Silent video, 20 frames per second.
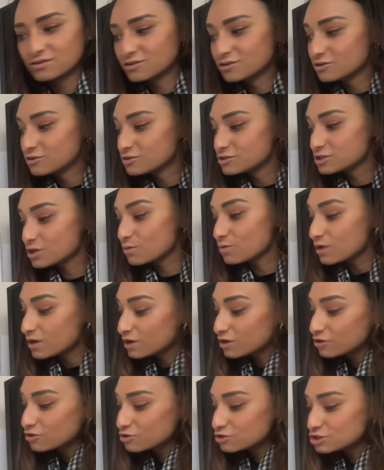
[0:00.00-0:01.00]
So
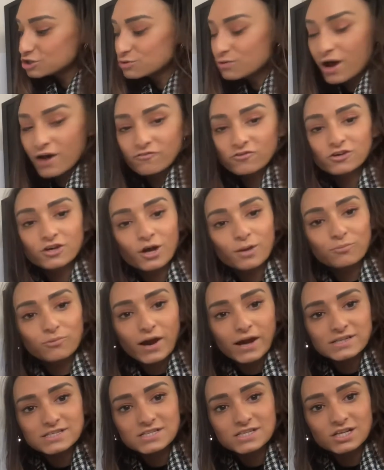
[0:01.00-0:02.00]
could you have a go
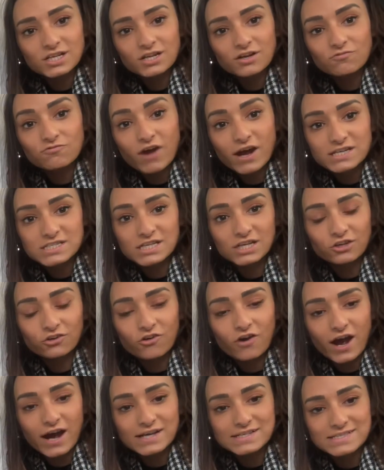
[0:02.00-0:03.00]
practicing writing your
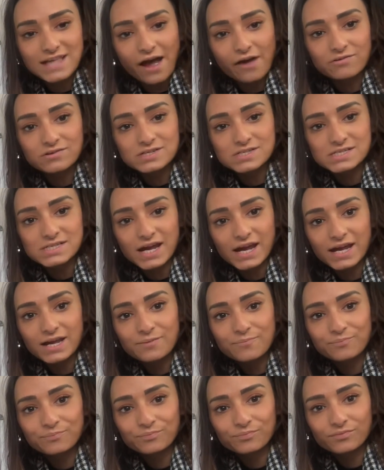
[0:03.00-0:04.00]
I sound
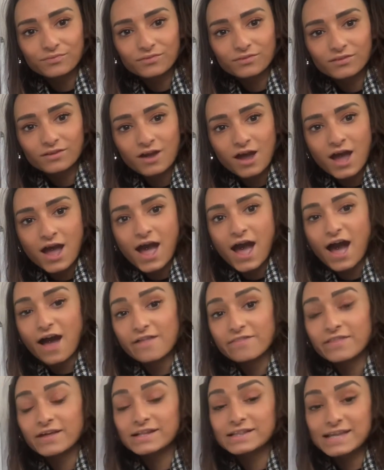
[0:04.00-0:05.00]
today?
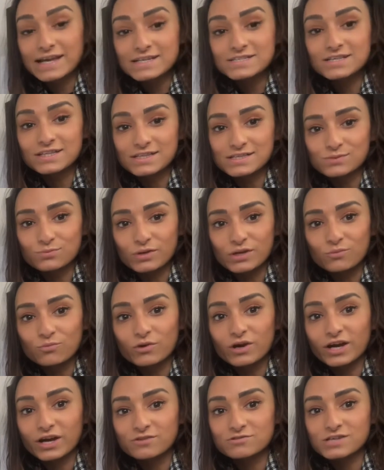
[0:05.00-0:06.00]
And then later this week
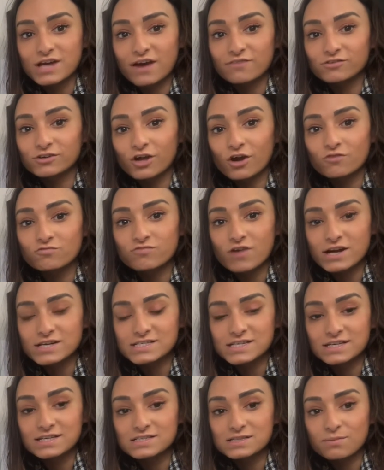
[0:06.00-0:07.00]
we're going to have a go
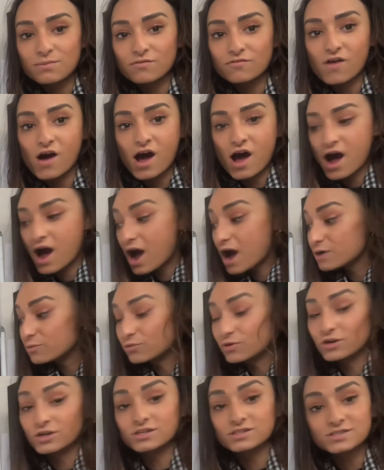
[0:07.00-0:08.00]
writing some of our I
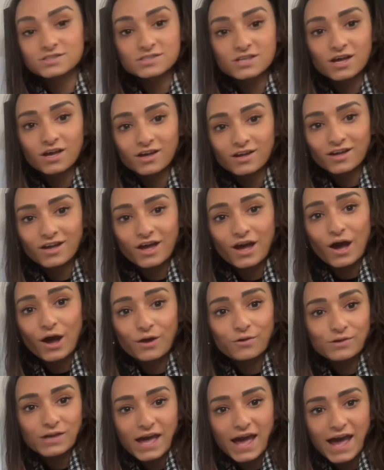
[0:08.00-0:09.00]
words.
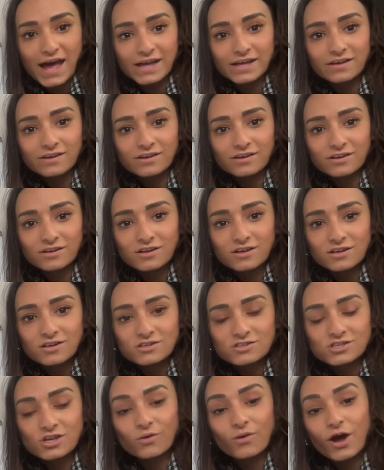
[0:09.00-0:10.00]
Okay?
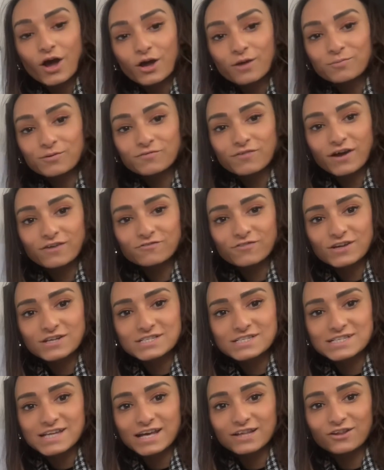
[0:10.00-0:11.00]
So I hope you've had fun
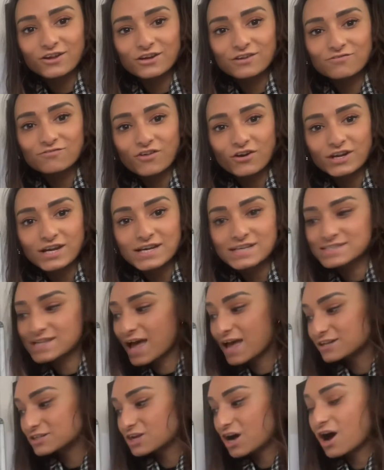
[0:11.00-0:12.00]
today learning phonics
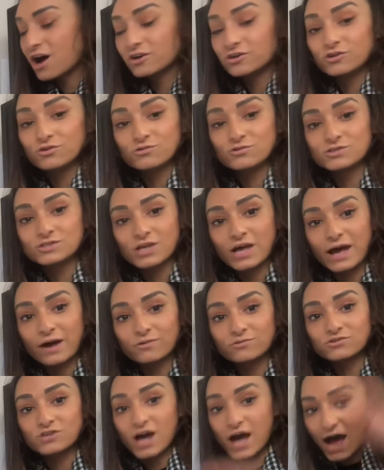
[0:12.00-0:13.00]
and our new
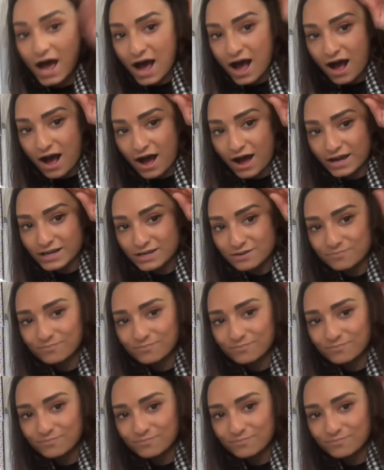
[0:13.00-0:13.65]
sound I.